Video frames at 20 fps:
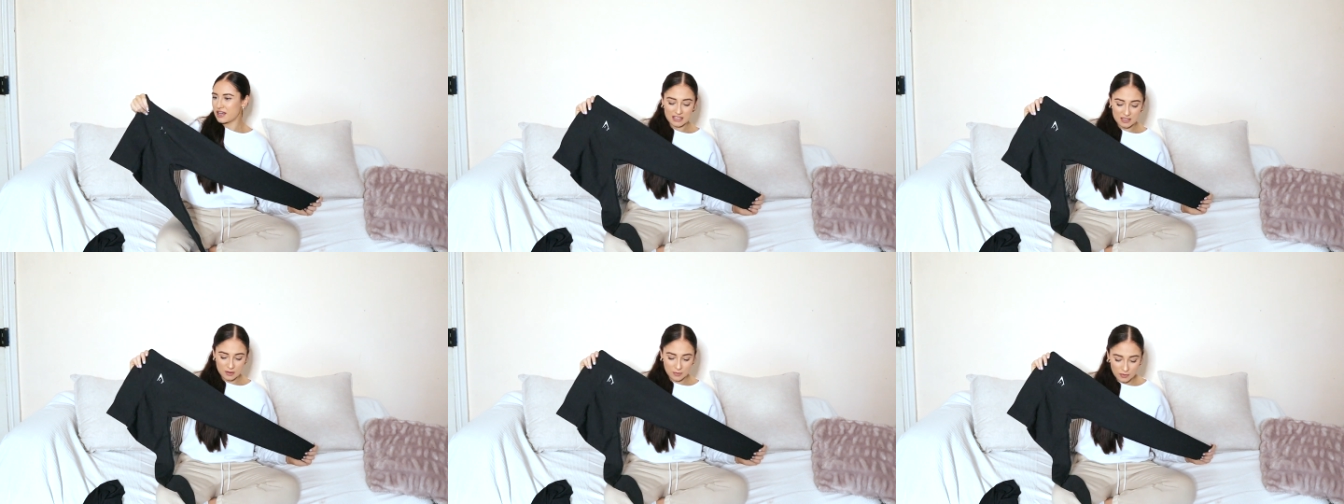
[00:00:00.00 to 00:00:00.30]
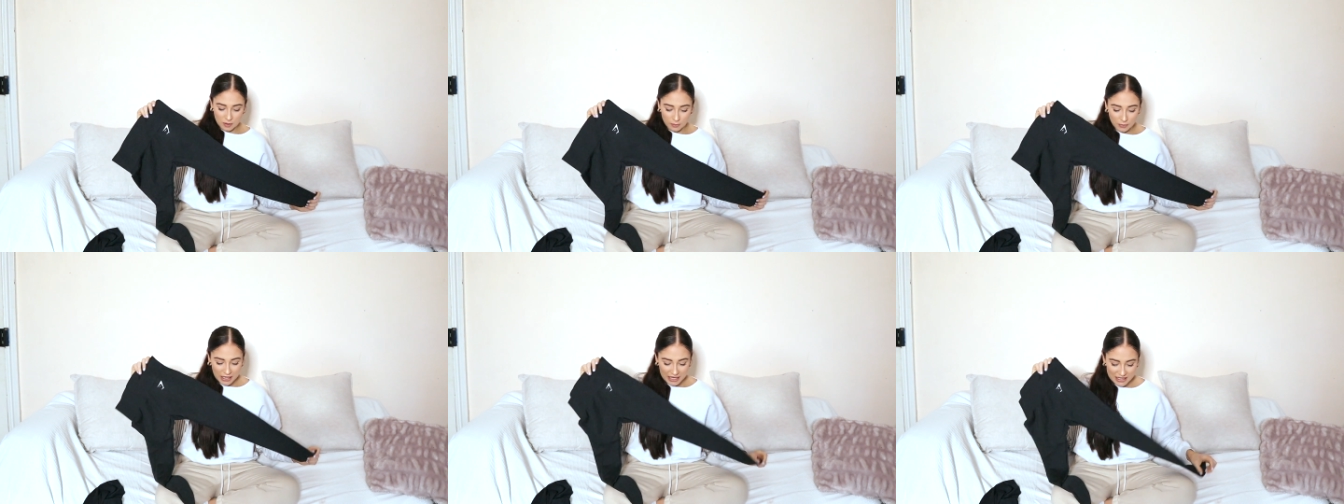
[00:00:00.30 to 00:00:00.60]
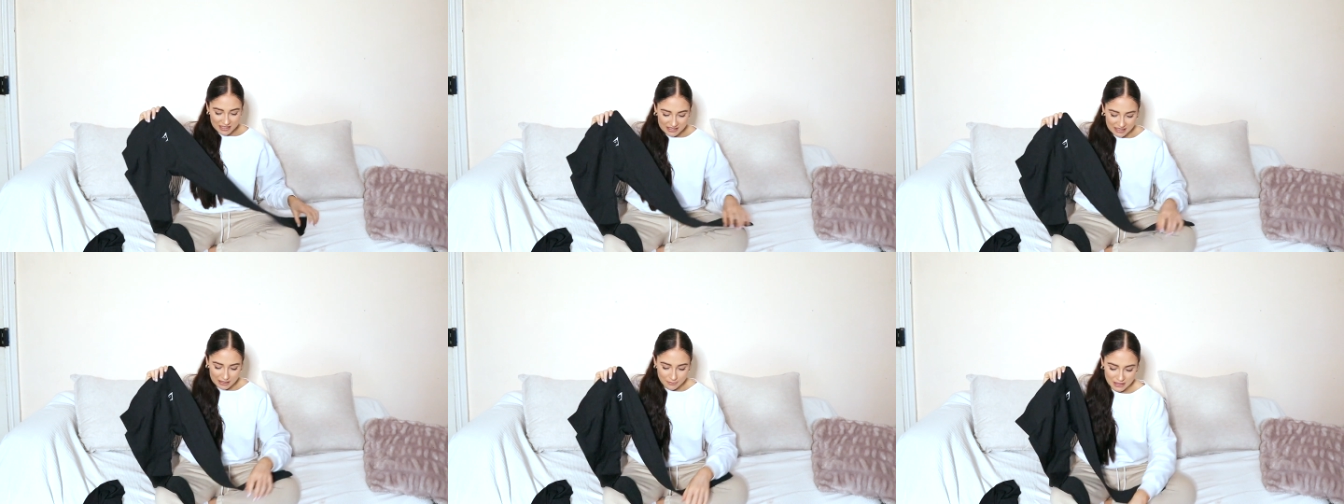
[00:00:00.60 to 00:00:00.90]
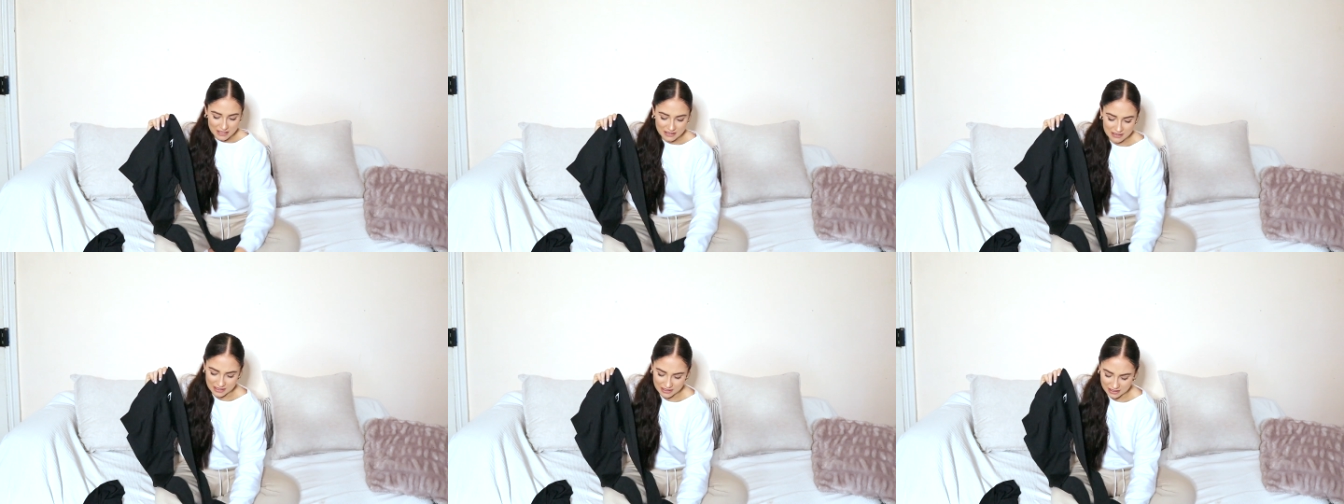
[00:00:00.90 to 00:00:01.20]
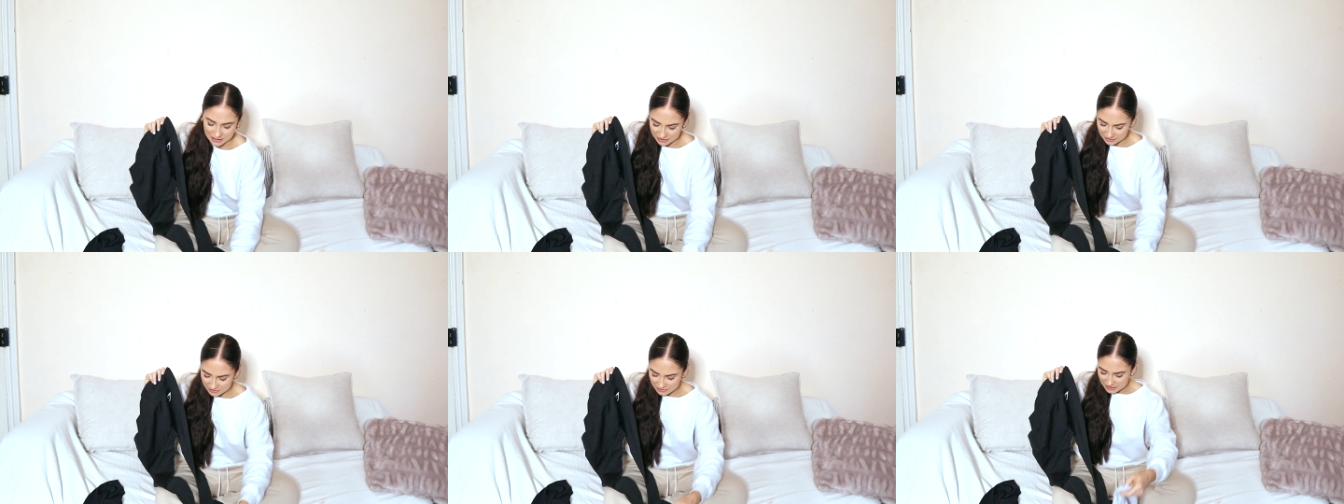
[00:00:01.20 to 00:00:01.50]
this the black seamless
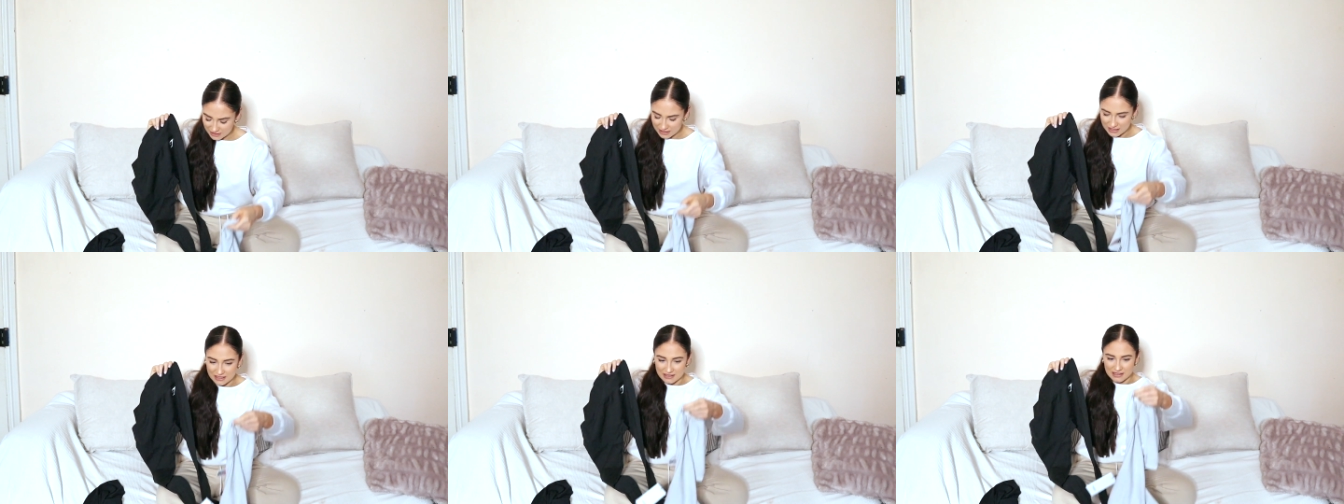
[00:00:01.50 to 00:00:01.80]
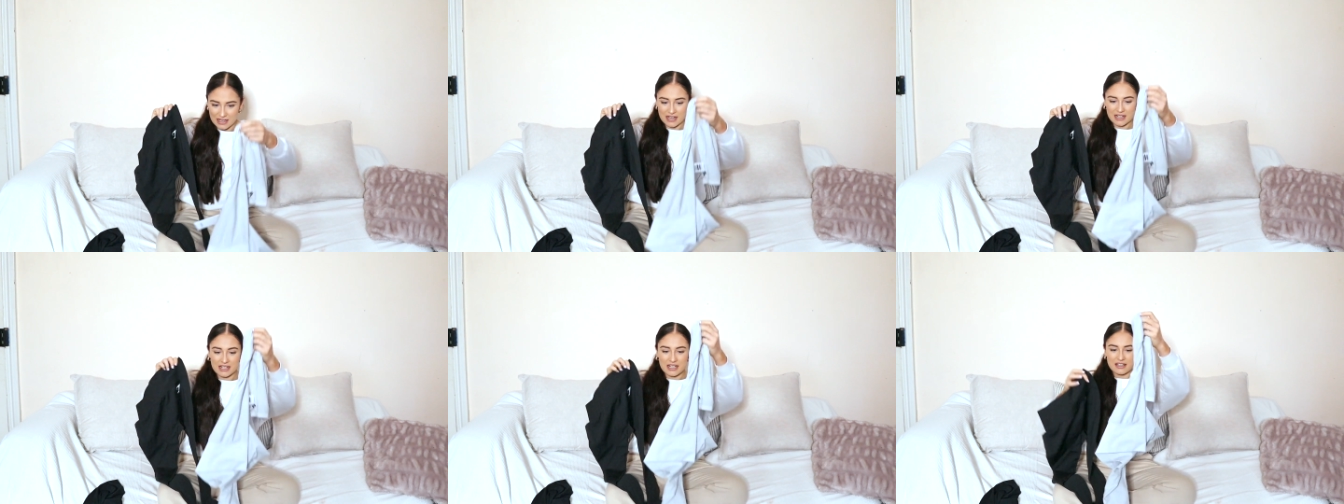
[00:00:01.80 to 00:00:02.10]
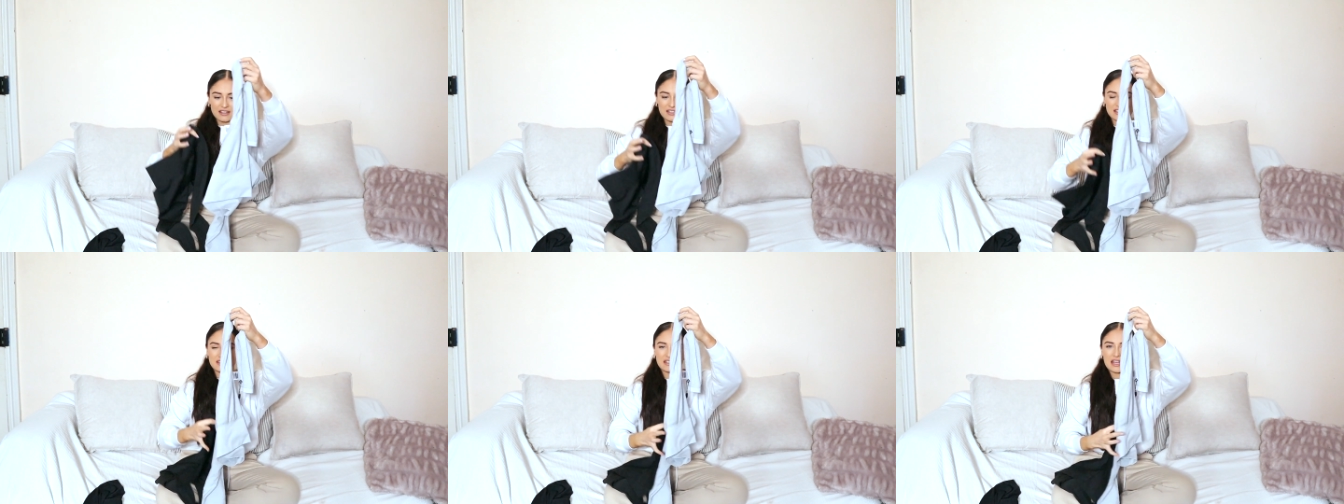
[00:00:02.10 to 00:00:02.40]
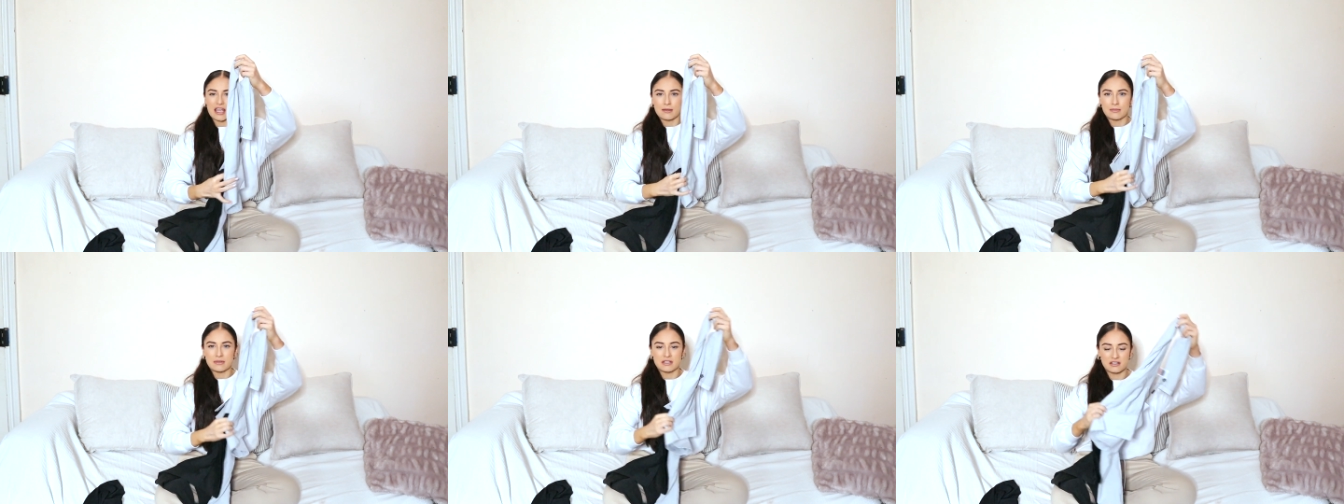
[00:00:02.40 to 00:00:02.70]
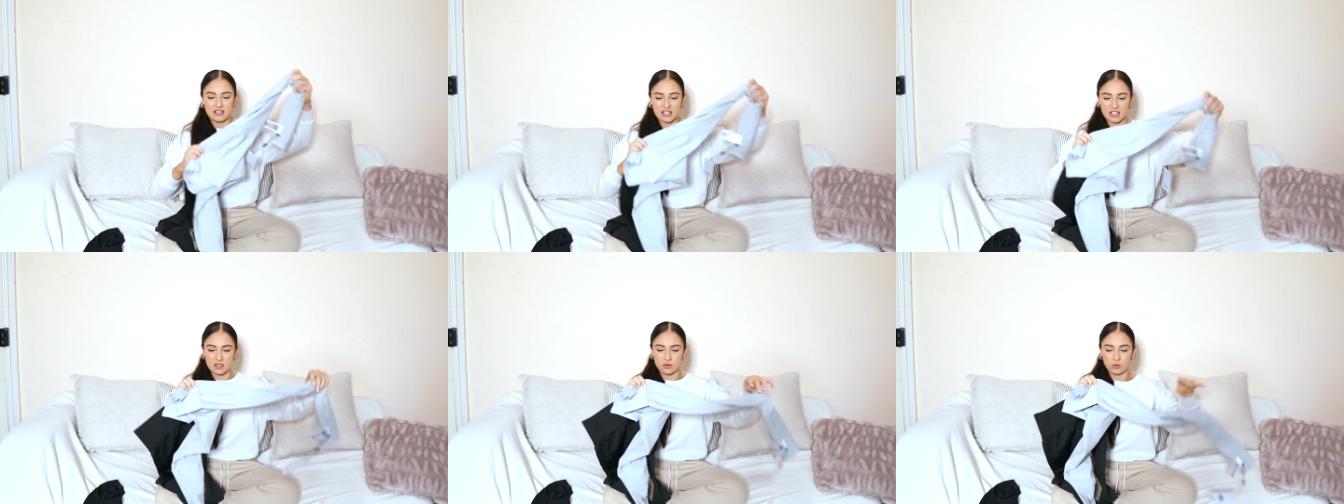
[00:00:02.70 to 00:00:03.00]
legging, exactly the same as
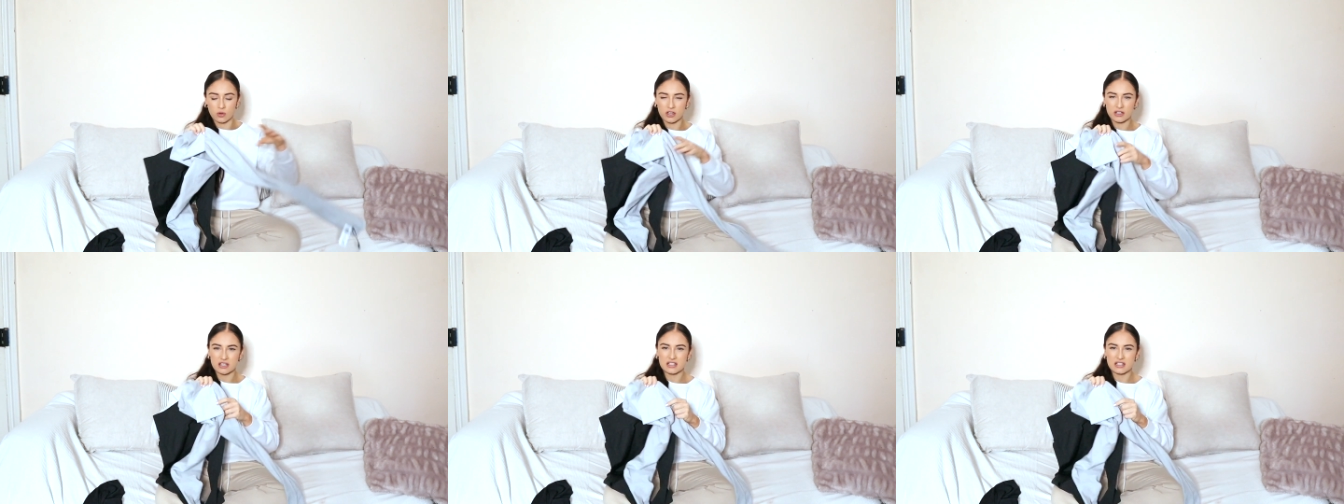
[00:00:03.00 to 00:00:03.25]
this one.